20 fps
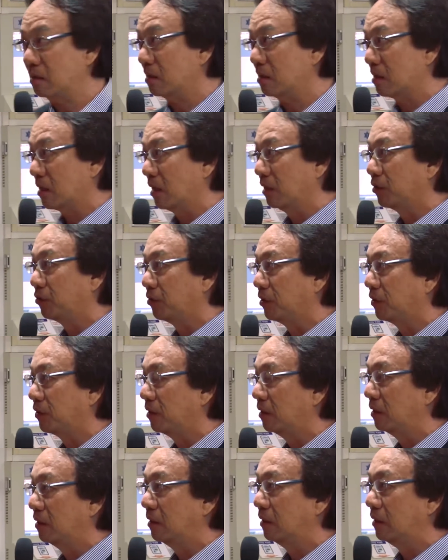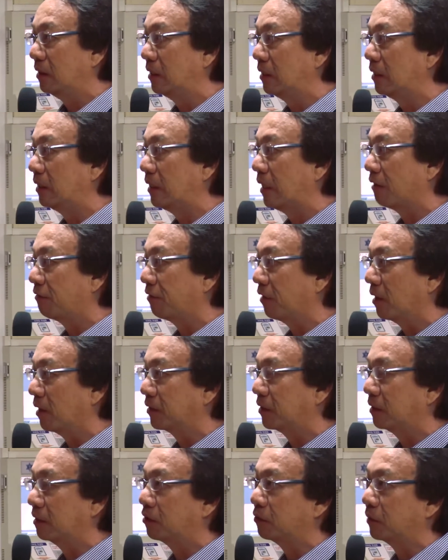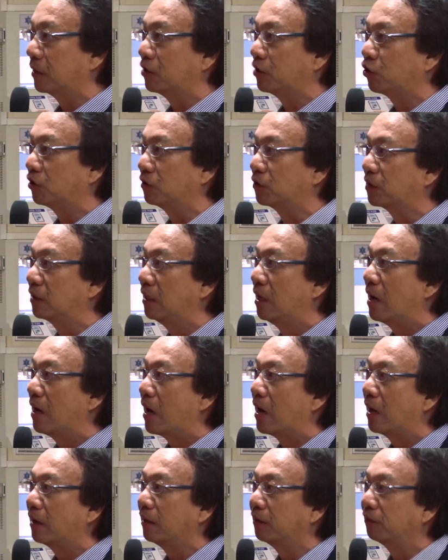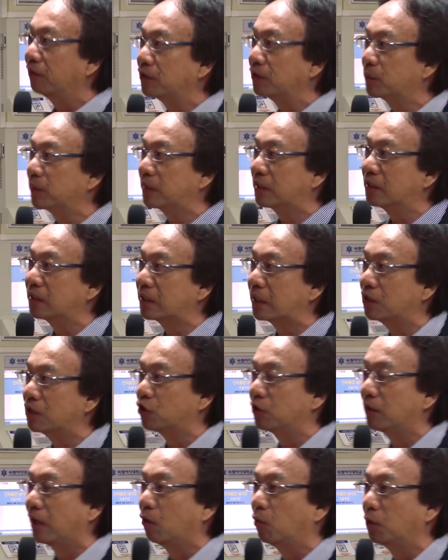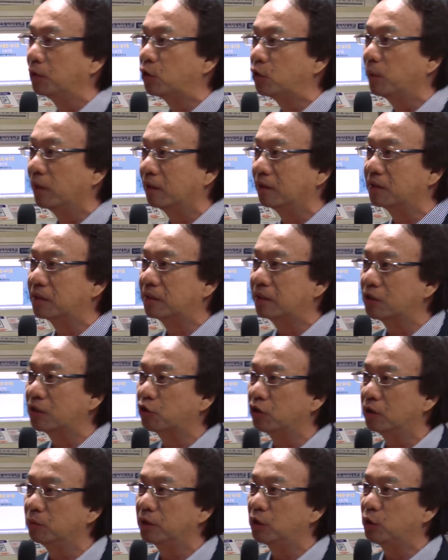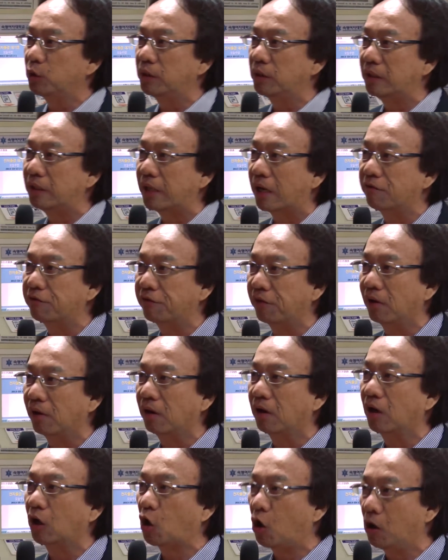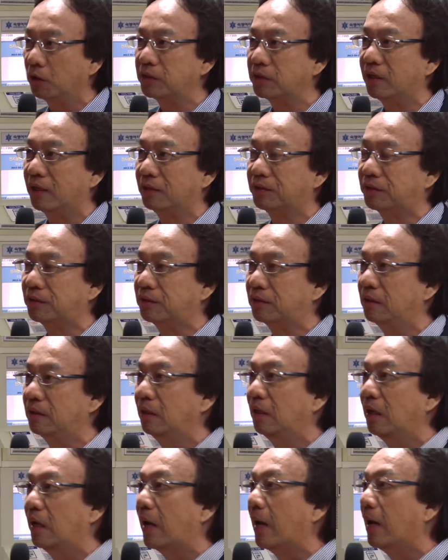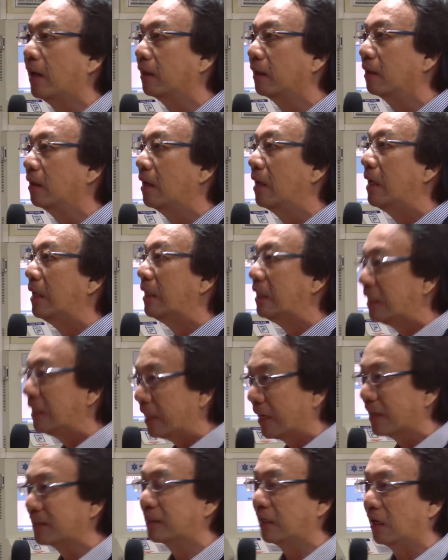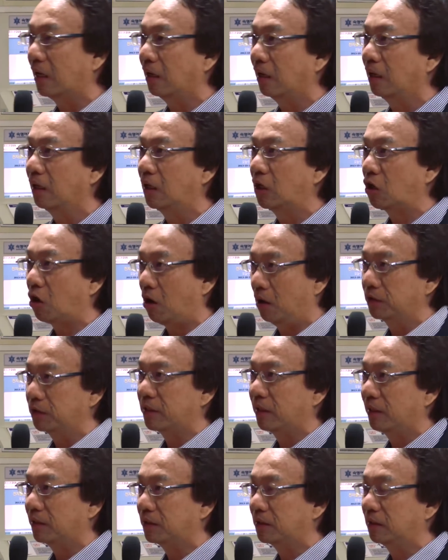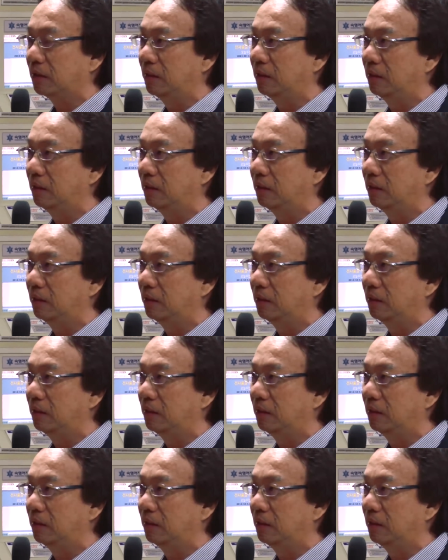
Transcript: countries, in EFL situations. And in this presentation, I want to make a distinction between EFL context and ESL context.